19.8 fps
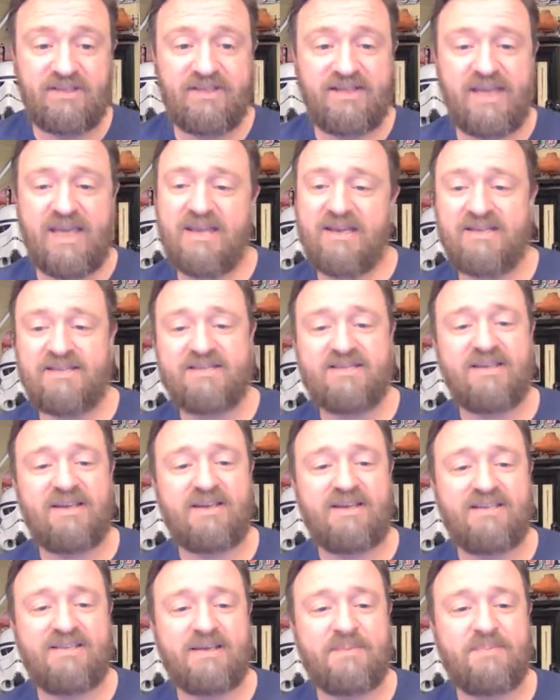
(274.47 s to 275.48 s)
Canon
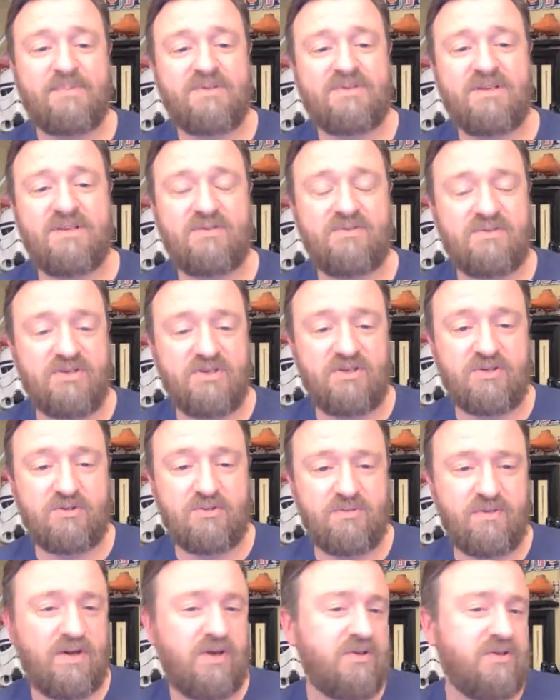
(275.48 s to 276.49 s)
Studies Episode
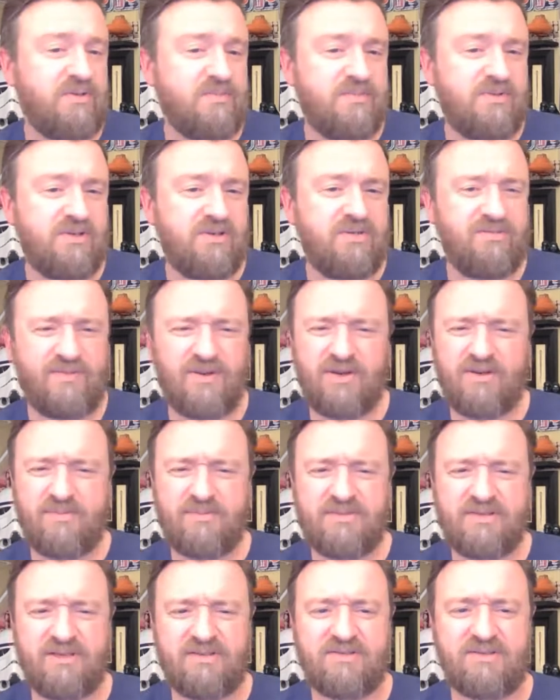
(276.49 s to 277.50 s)
2, Volume 2.
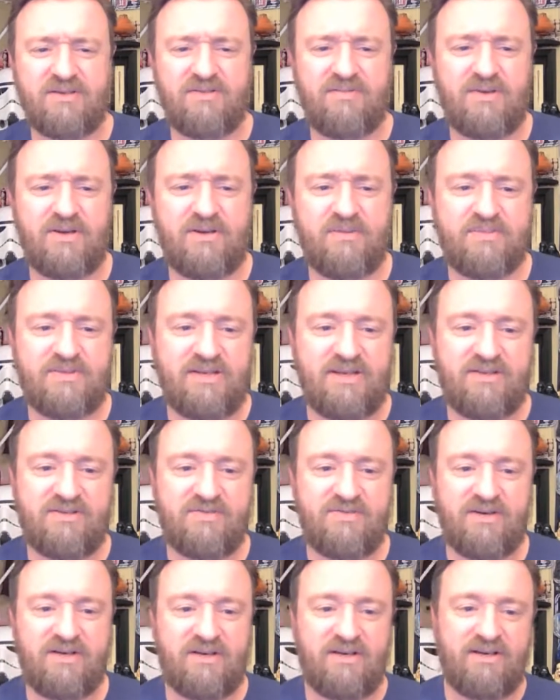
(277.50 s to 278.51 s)
Volume sounds good. Volume
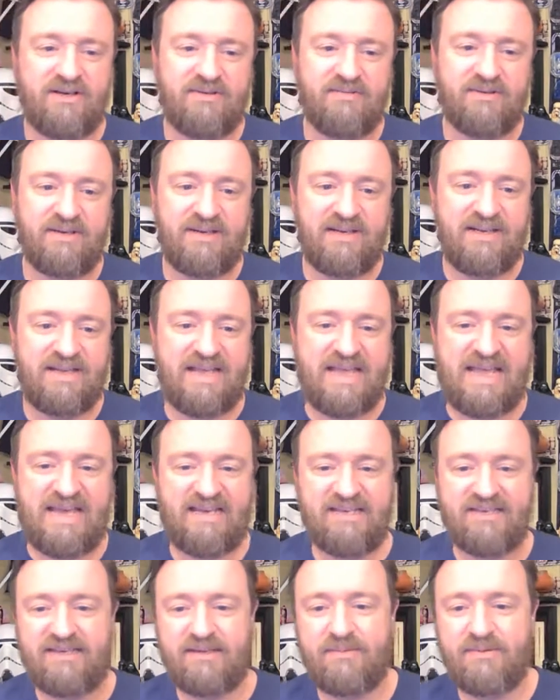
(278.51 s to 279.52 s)
sounds very
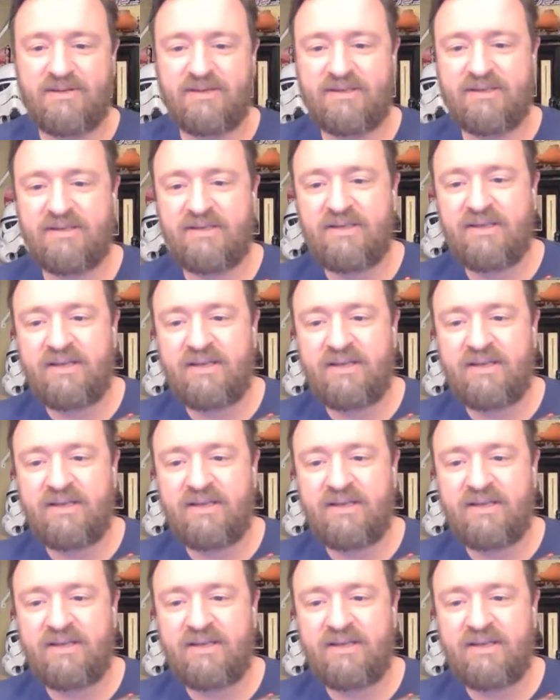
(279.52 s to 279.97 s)
academic.